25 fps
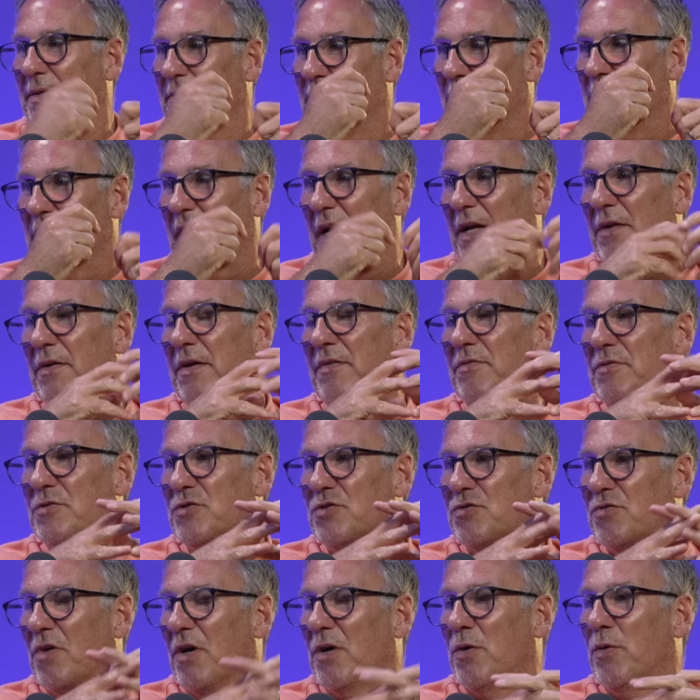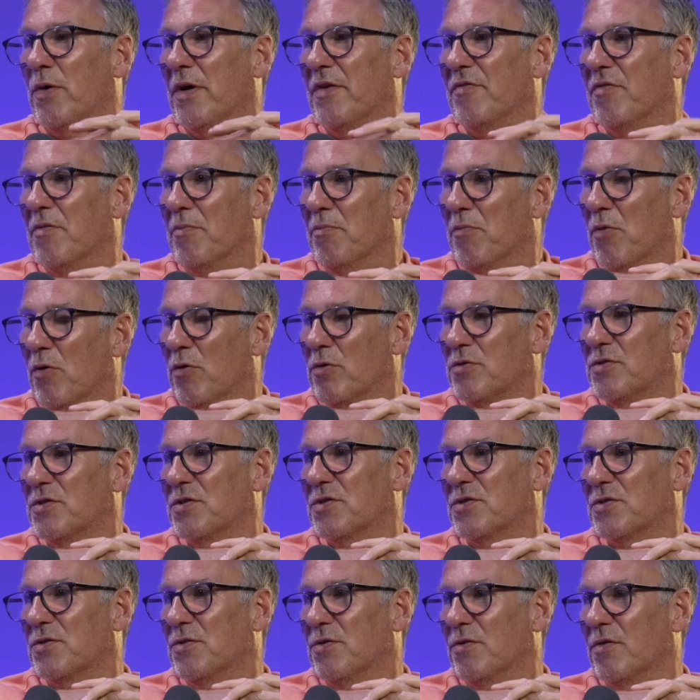We're going to even struggle even more to
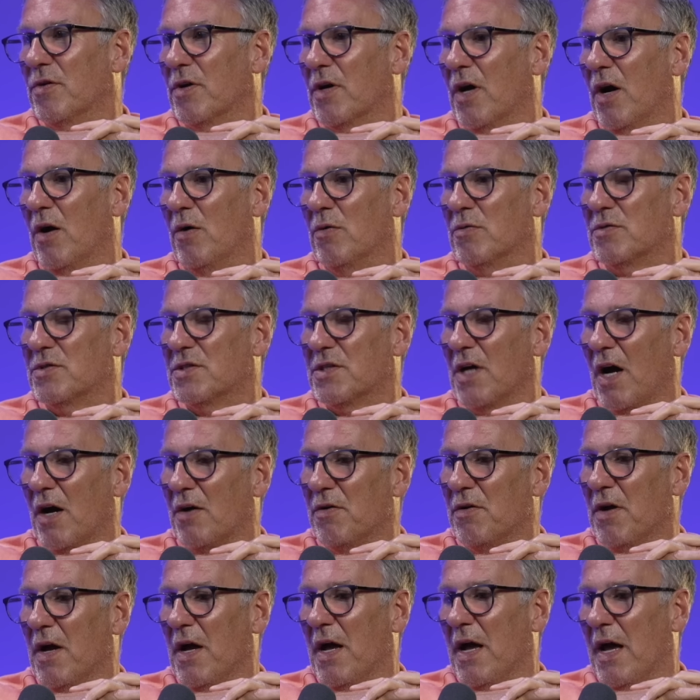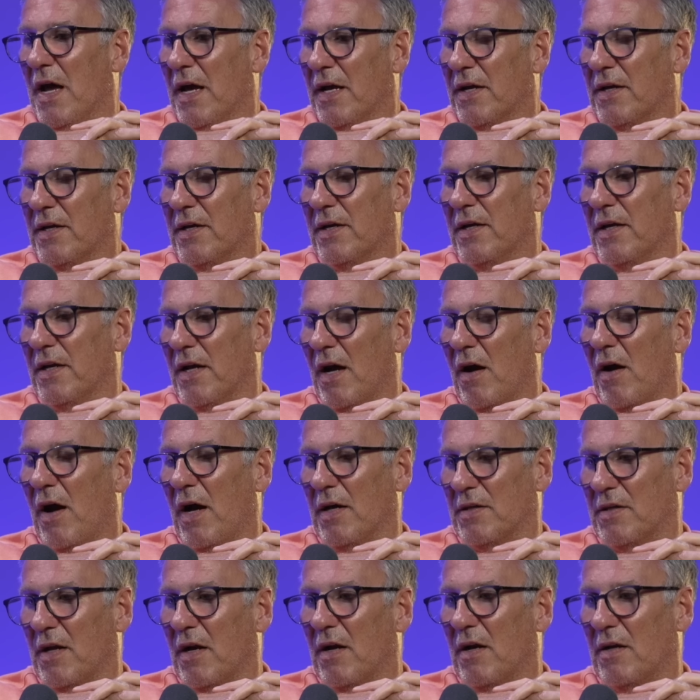score a goal. So, you know,
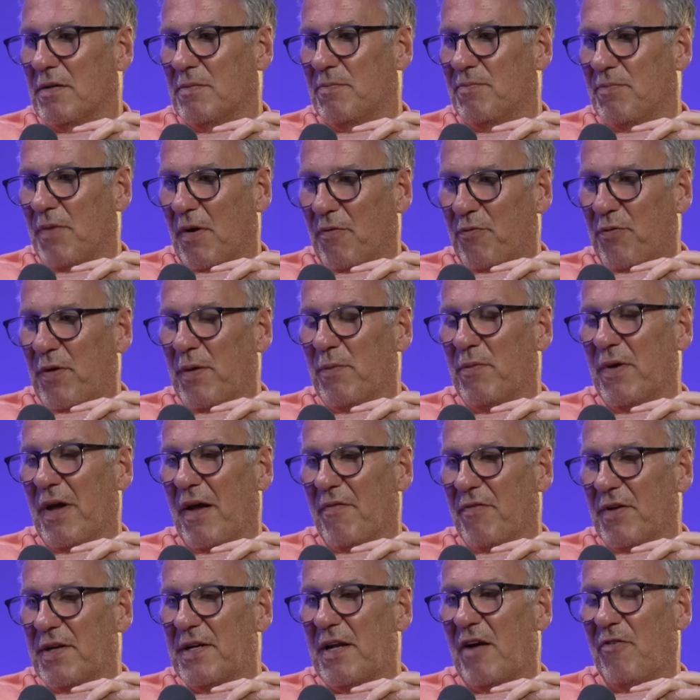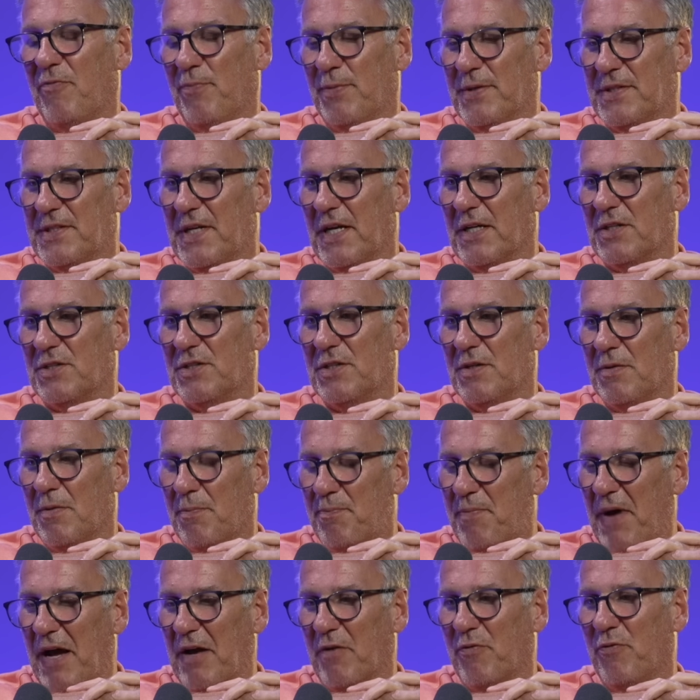I think we have enough protection
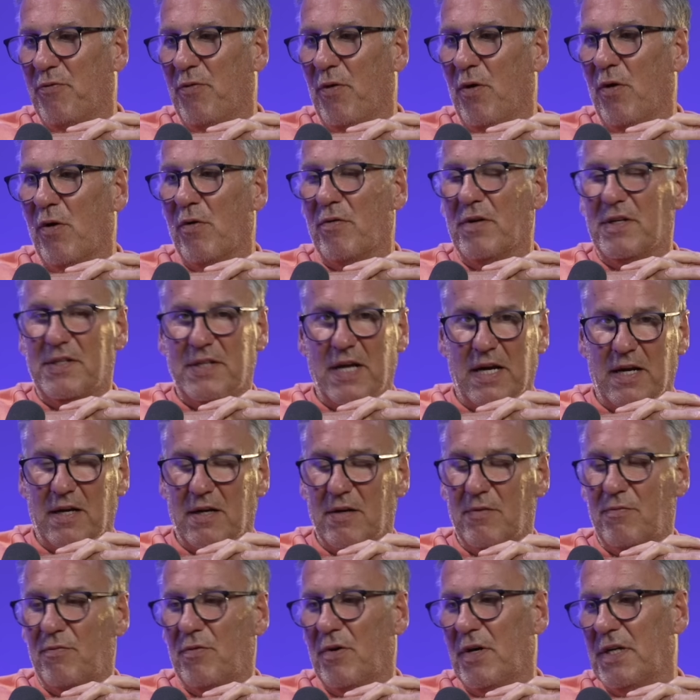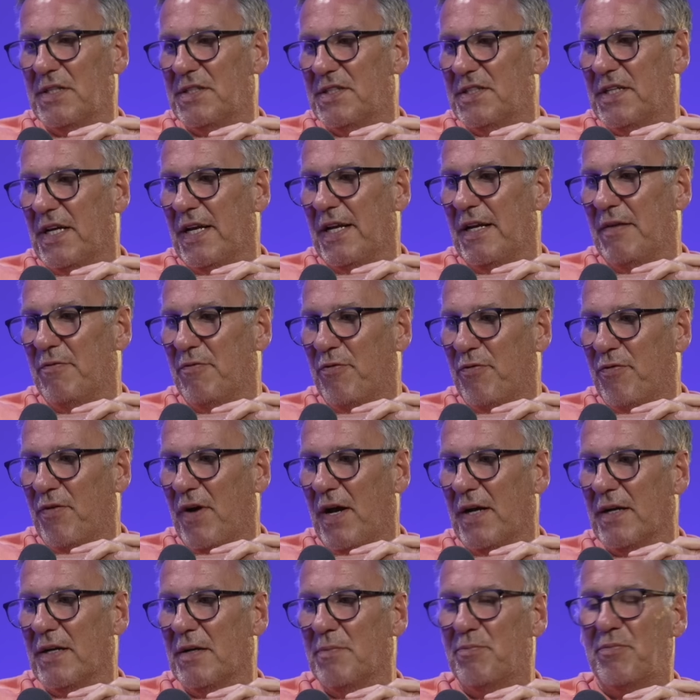back four and Declan Rice sitting in
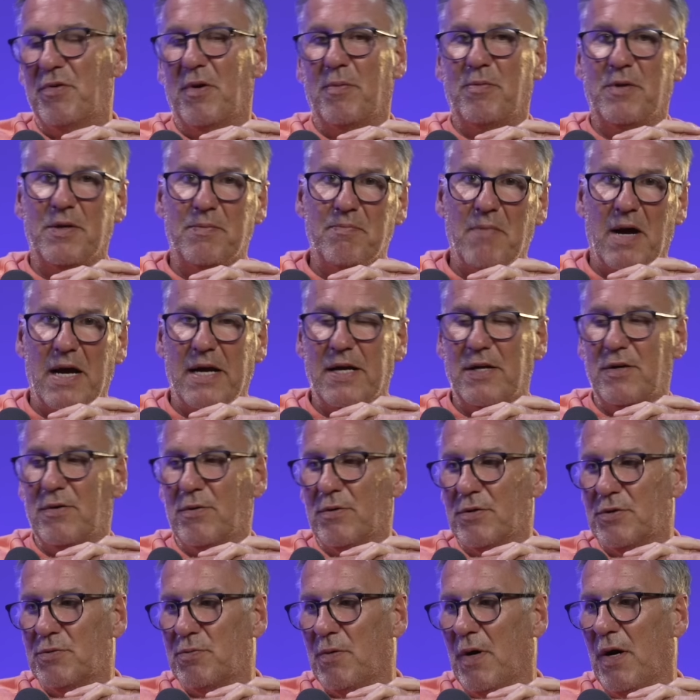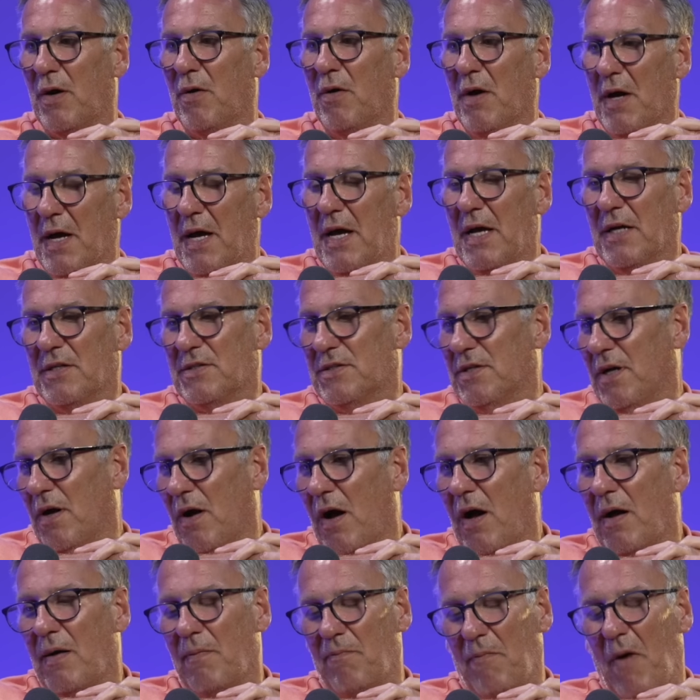front and probably Mainu as well. So
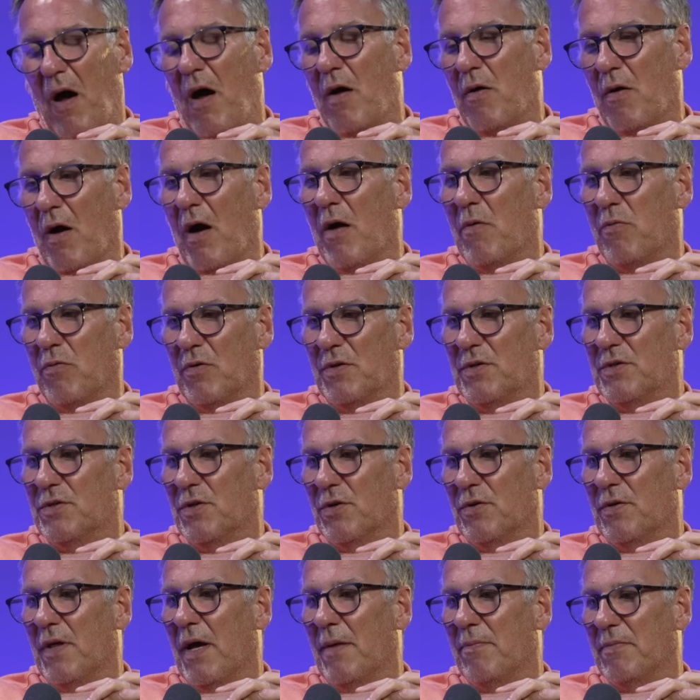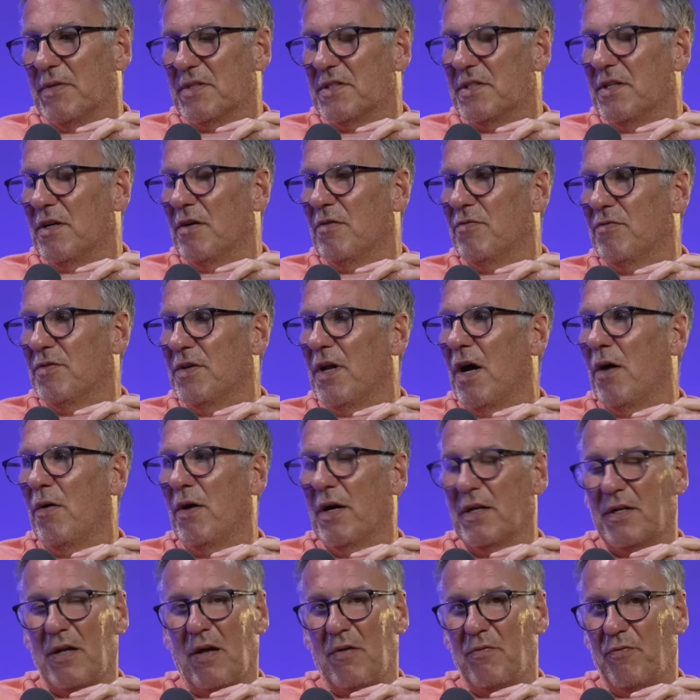I wouldn't do that myself. No,
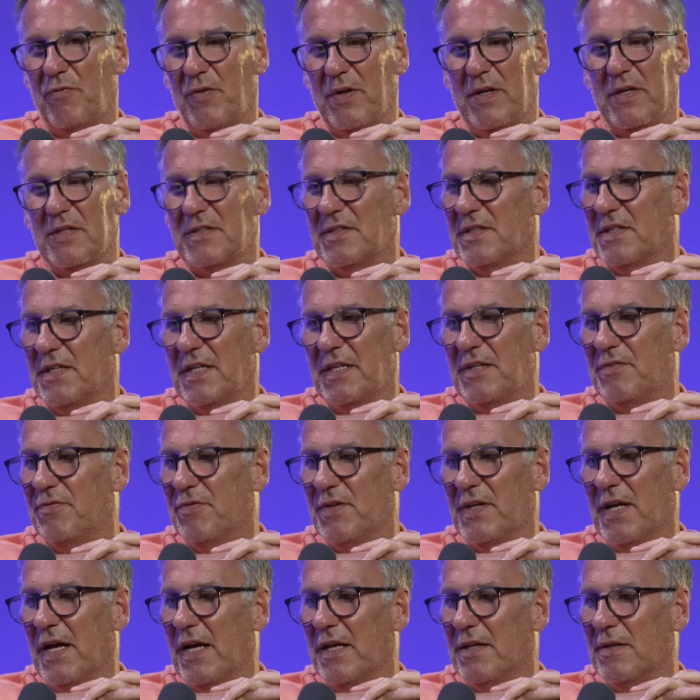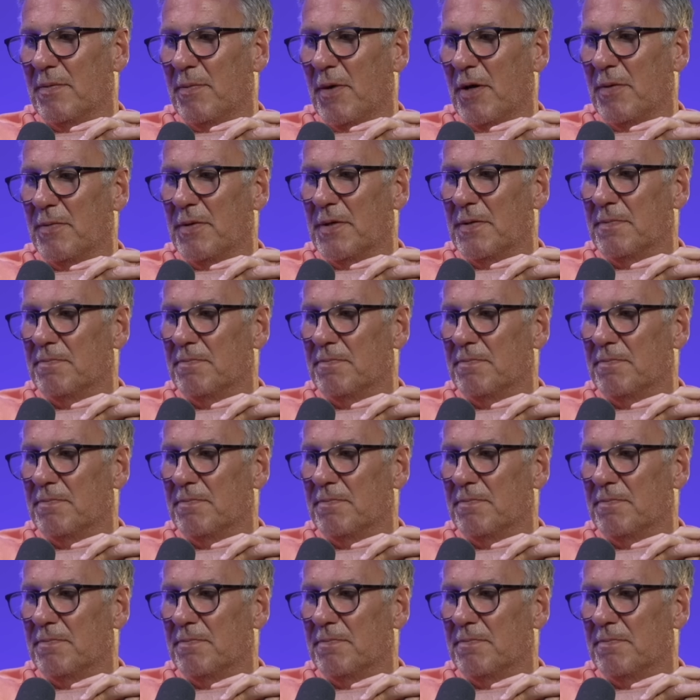I don't think there's a need for that at the moment.